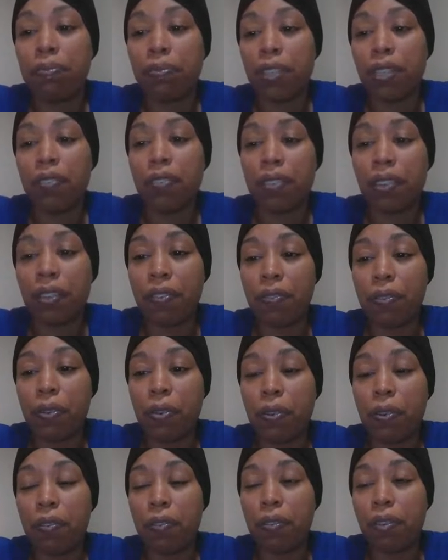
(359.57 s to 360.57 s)
even if
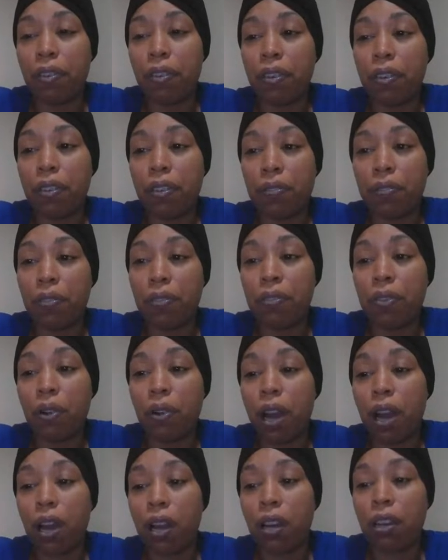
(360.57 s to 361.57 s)
you
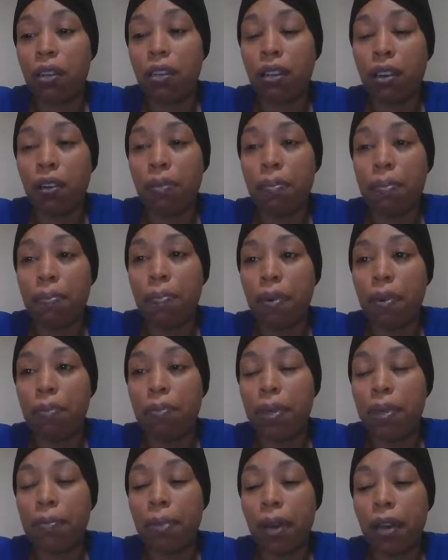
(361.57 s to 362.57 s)
are a non, I
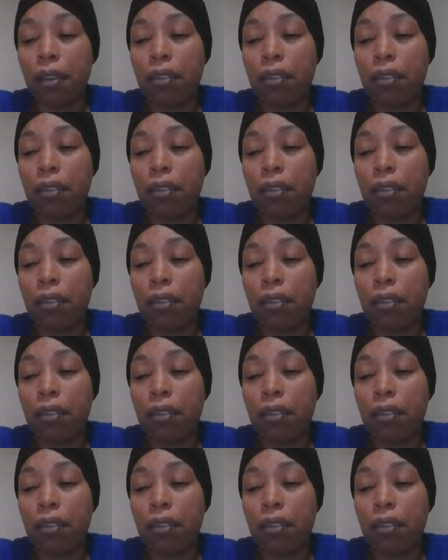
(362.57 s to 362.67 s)
mean, by